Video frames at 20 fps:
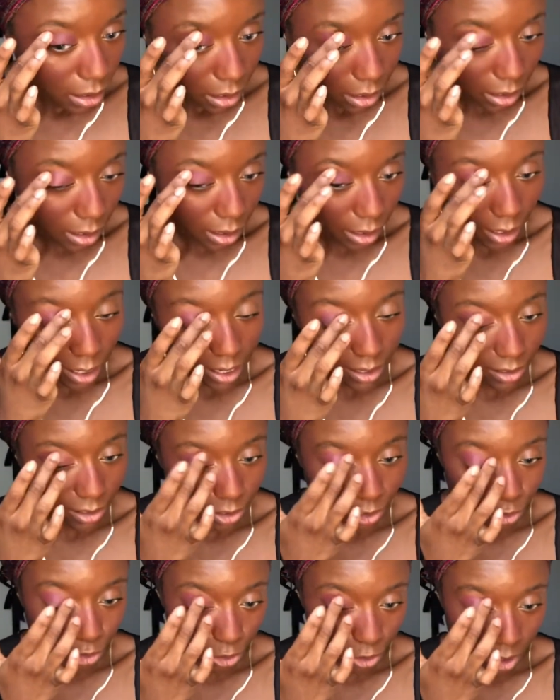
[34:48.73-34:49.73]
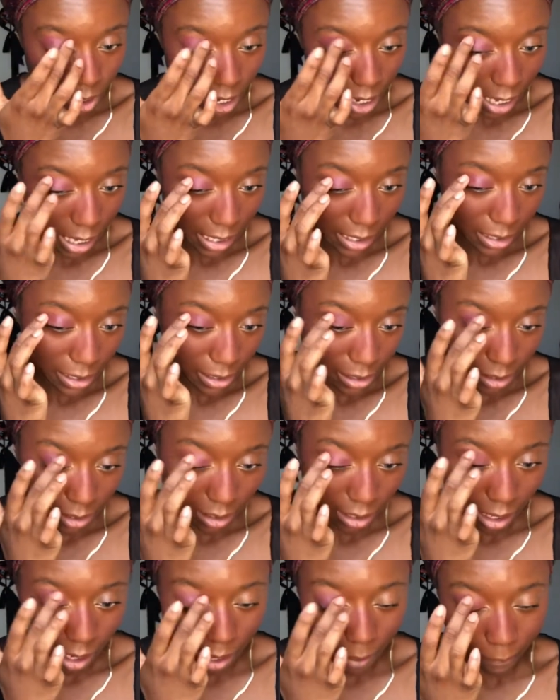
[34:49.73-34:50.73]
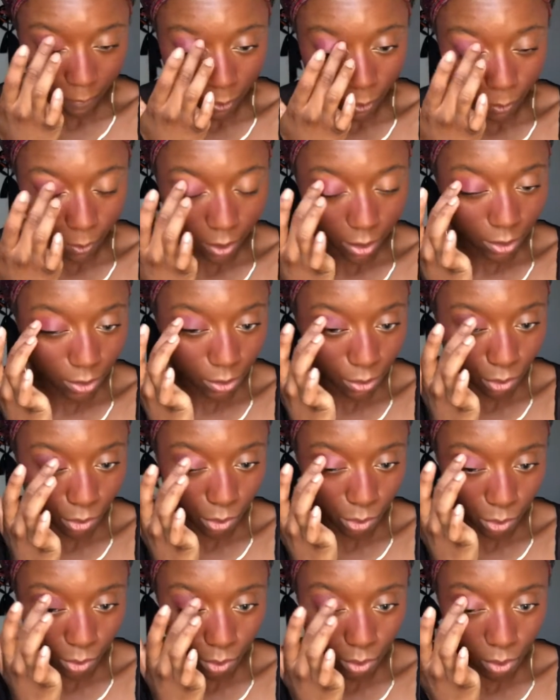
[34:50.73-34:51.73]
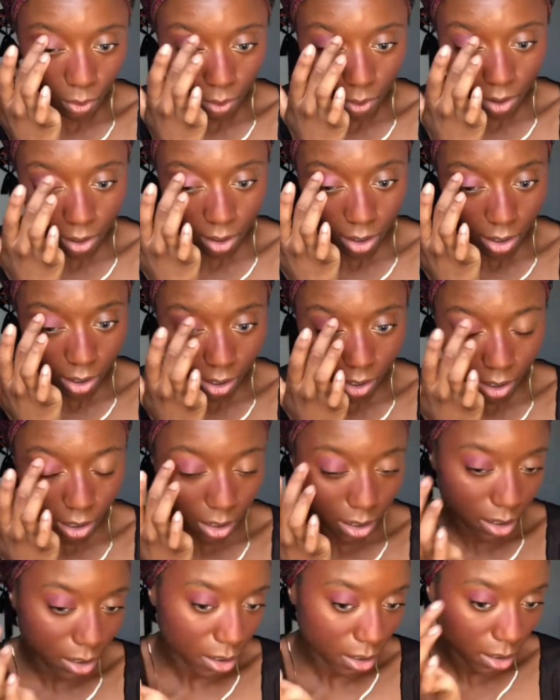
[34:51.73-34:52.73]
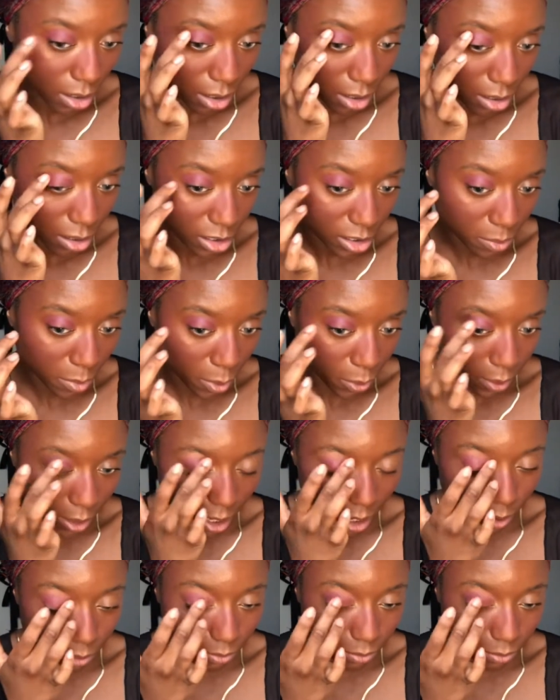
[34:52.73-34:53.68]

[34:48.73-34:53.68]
And as it dries, I'm going to smoke it out.